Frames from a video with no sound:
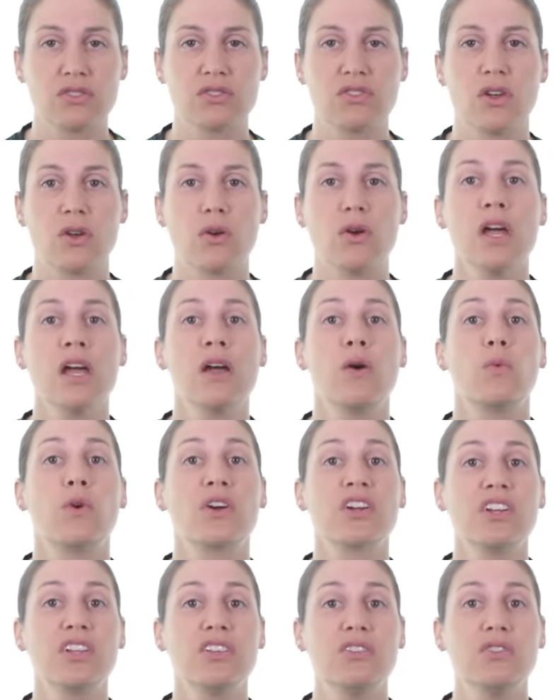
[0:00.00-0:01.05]
So we're
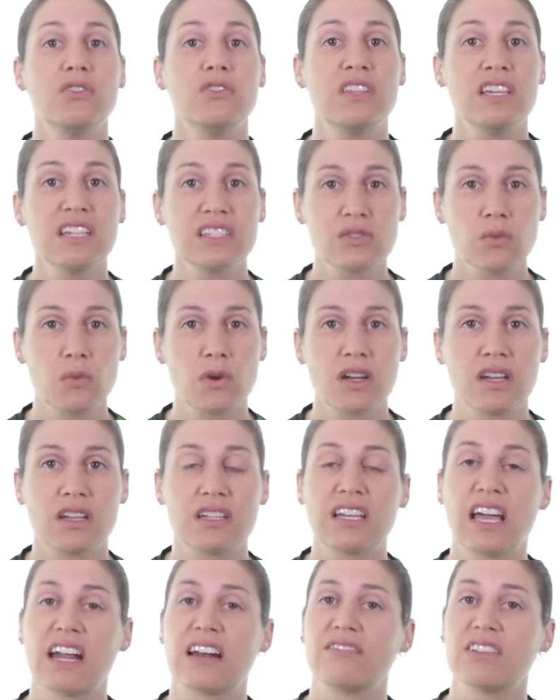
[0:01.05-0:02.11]
gonna do this one
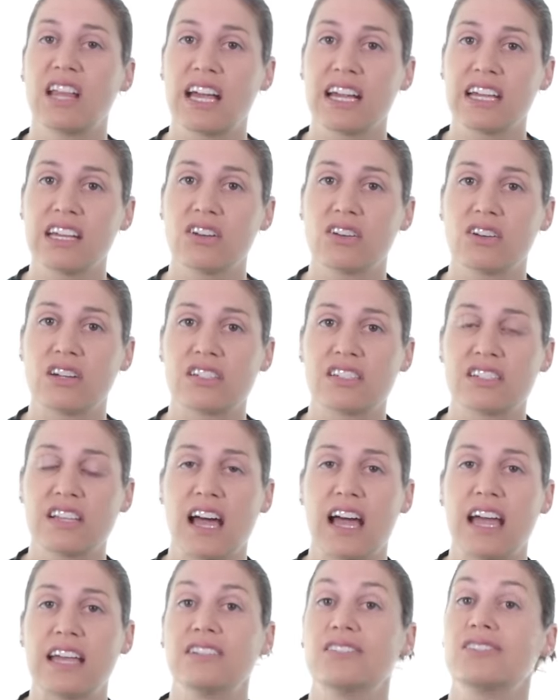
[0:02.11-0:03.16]
kind of lying on our
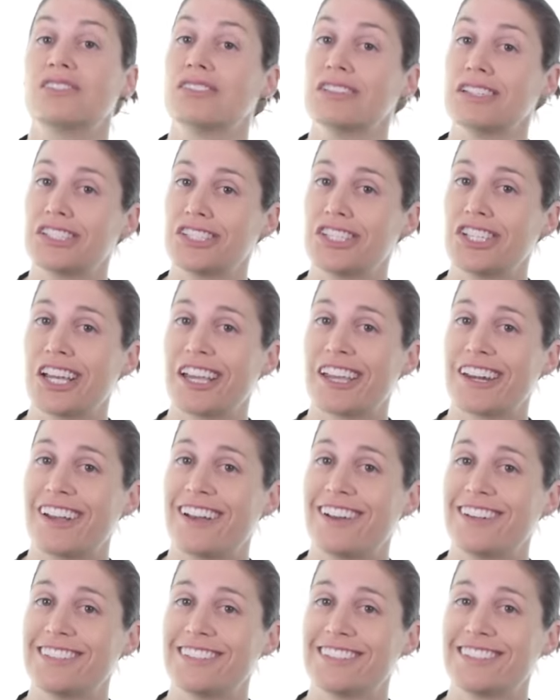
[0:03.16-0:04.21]
side. So let's check it
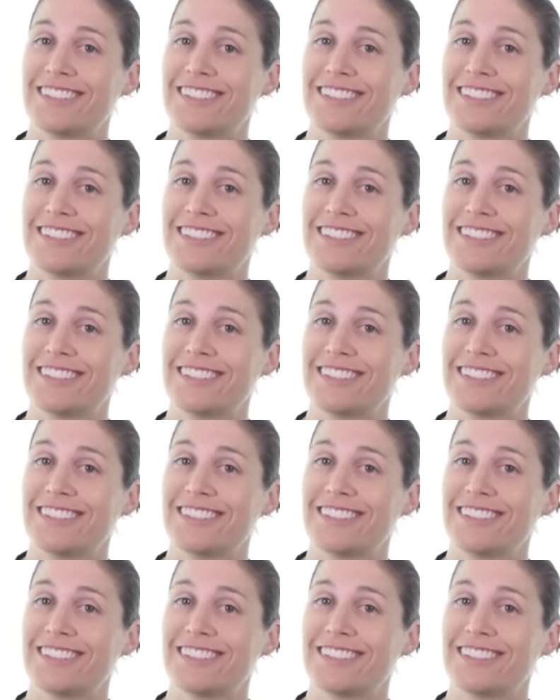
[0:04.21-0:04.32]
out.